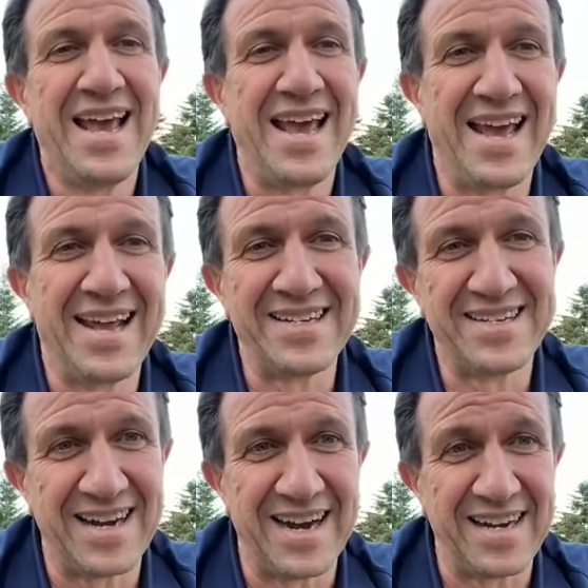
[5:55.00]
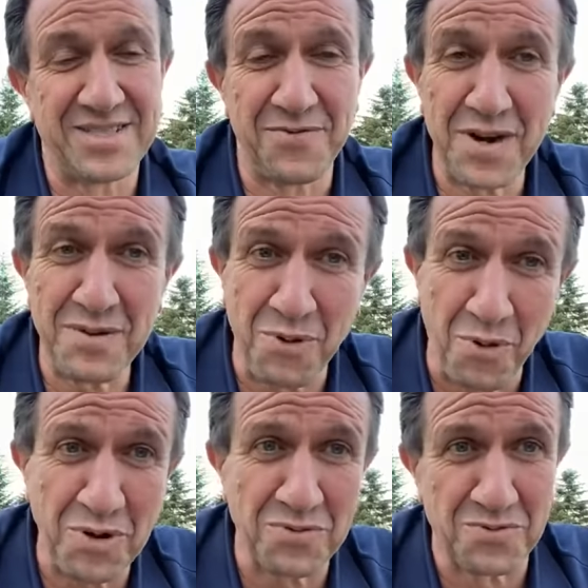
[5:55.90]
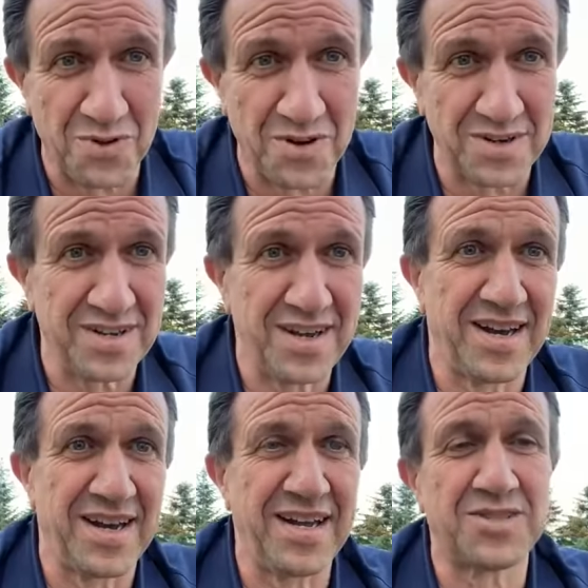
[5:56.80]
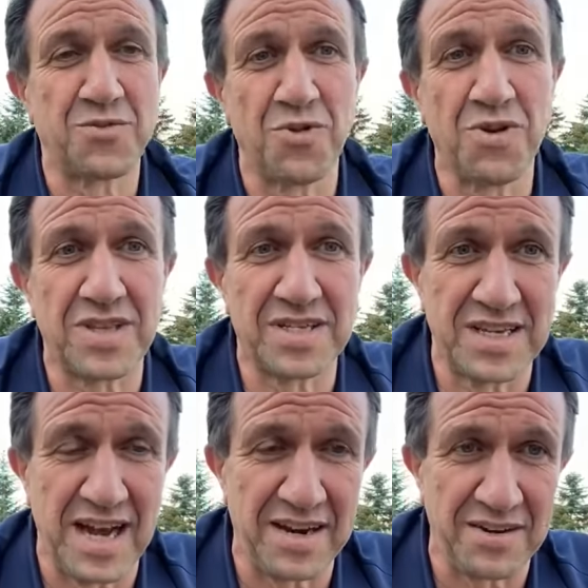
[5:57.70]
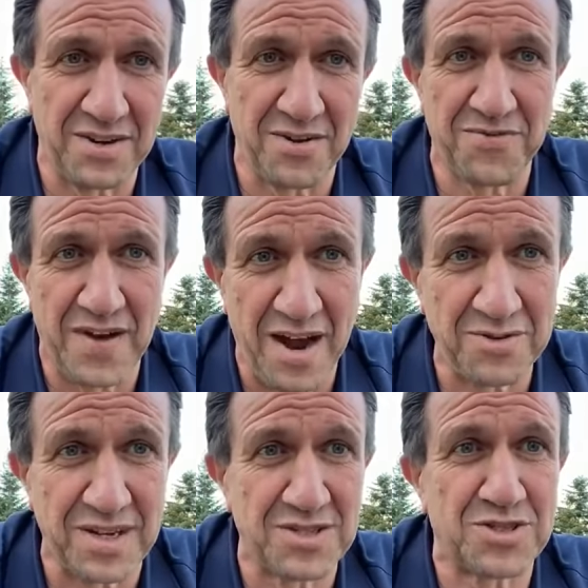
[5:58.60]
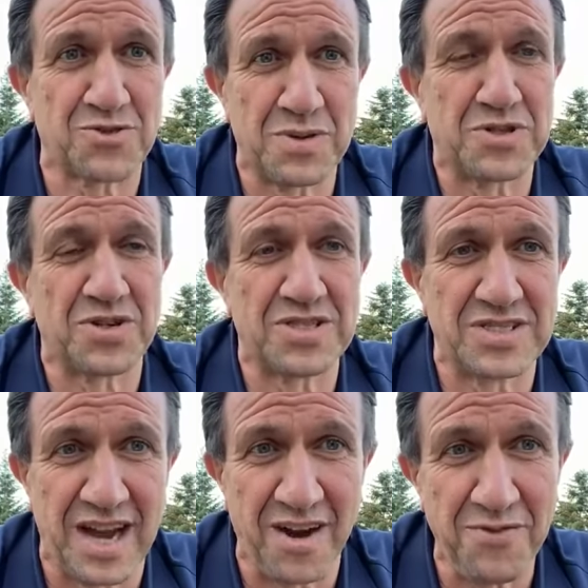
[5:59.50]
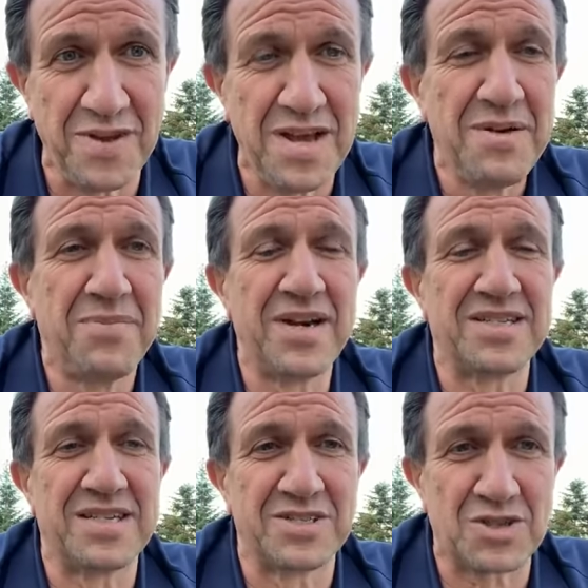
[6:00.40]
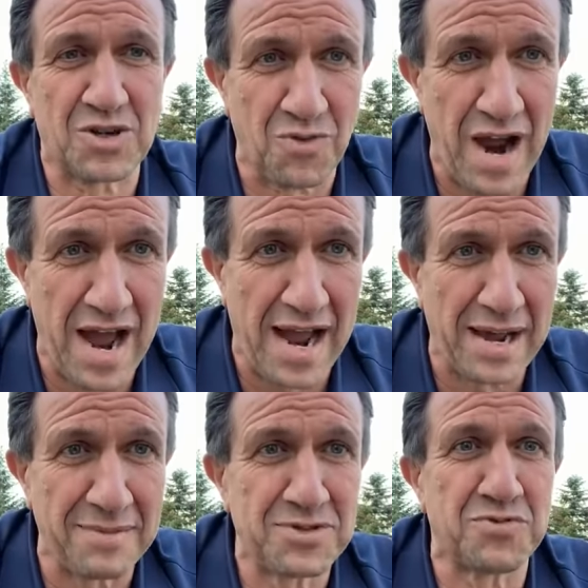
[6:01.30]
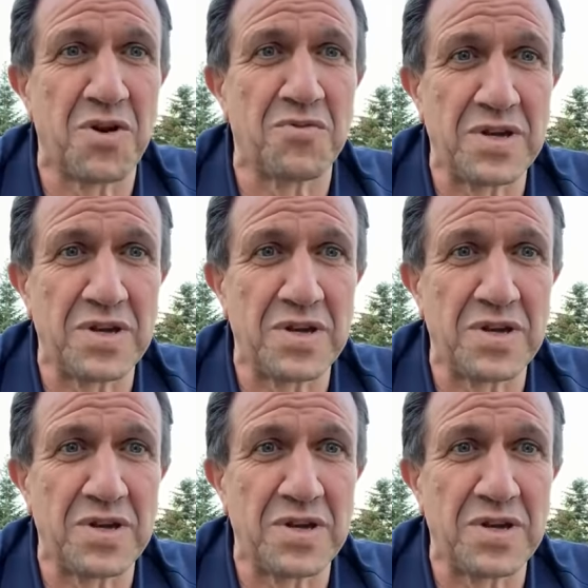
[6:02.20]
And it's a very important word. It's a word that's not, you know, found in Scripture itself, but it describes what